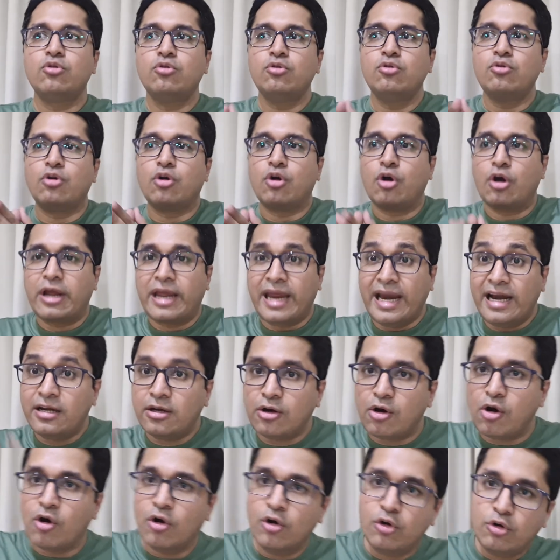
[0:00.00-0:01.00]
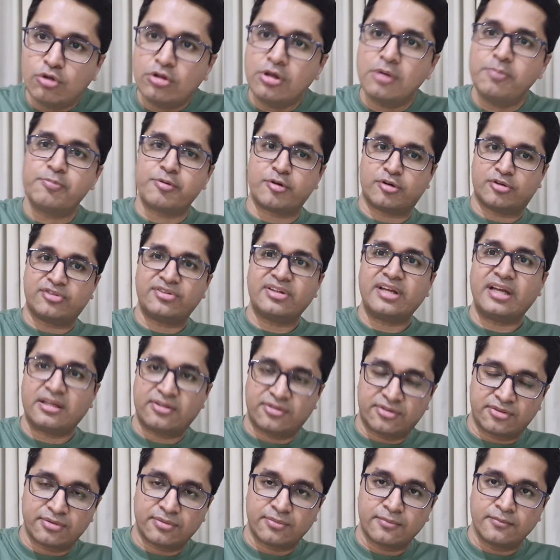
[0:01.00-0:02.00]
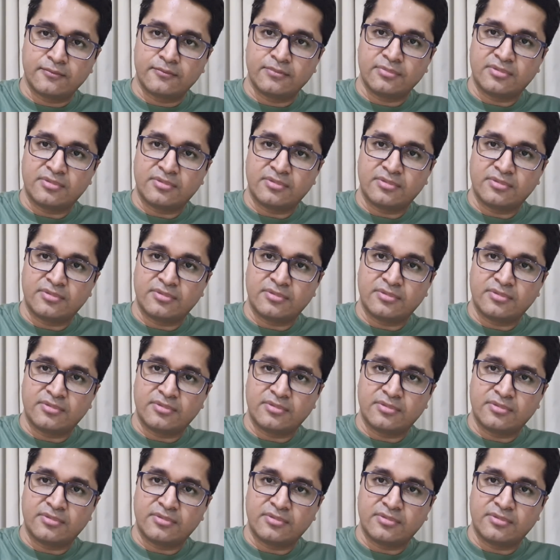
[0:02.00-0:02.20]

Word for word: to get onto the process